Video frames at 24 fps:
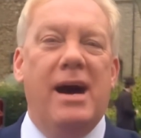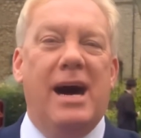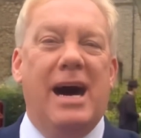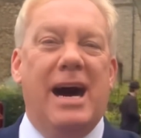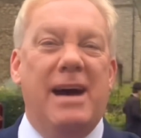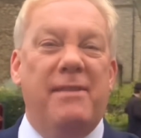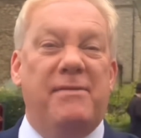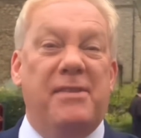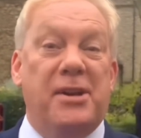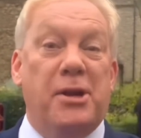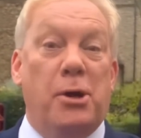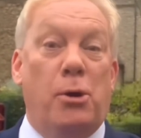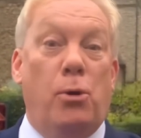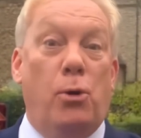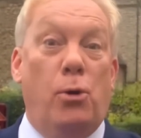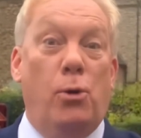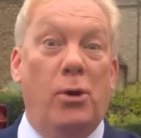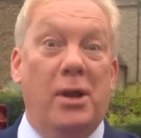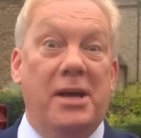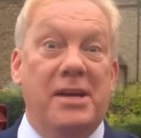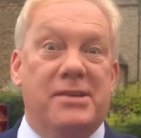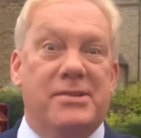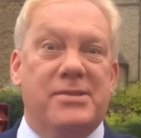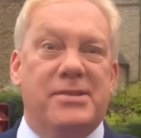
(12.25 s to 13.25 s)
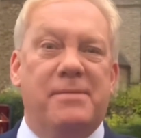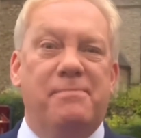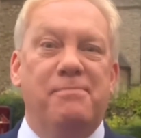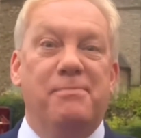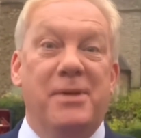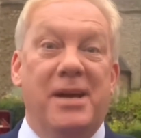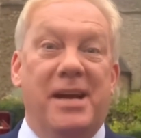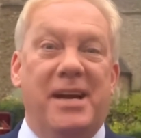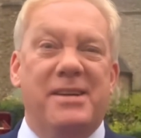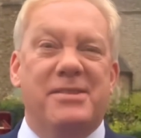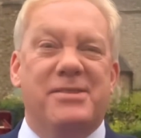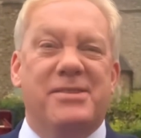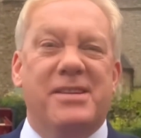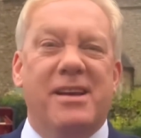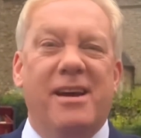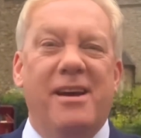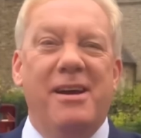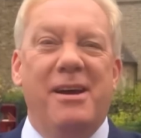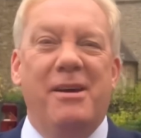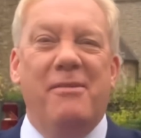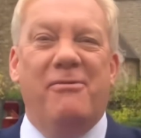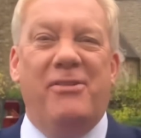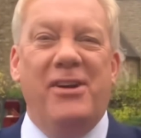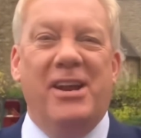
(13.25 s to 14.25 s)
I've had a Horlicks, yes.
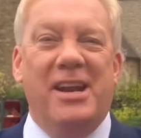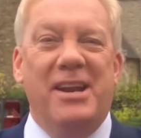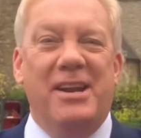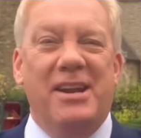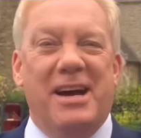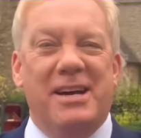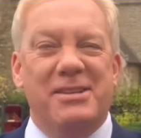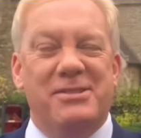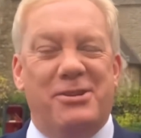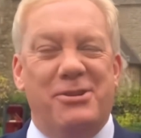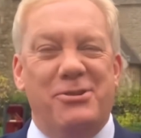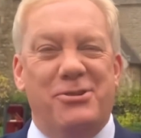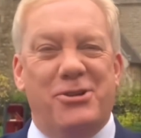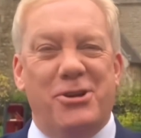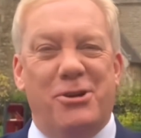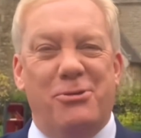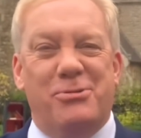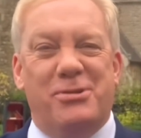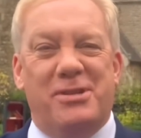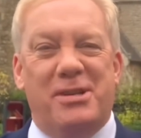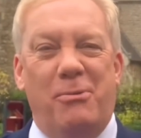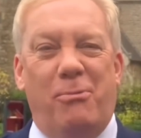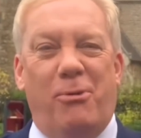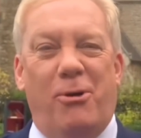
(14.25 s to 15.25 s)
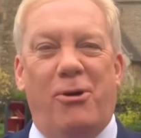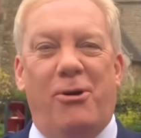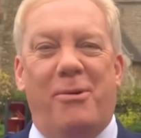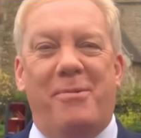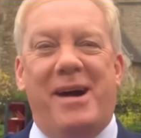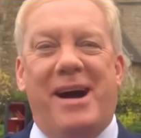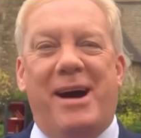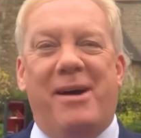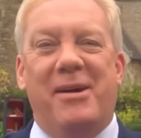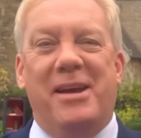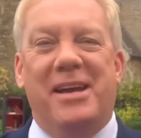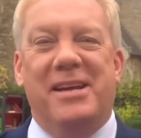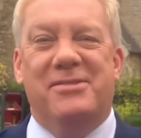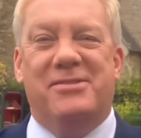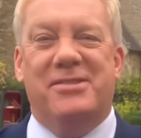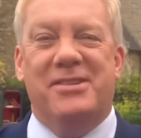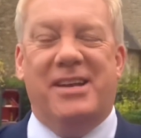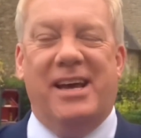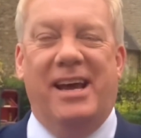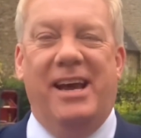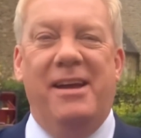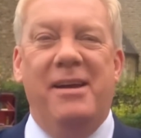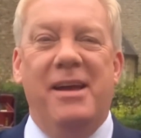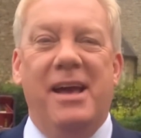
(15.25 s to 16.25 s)
Feeling nice and toasty warm out here
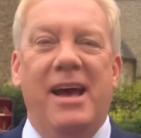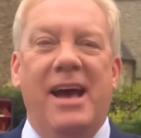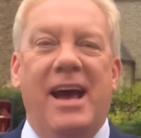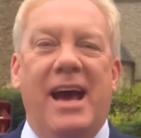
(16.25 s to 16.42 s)
today.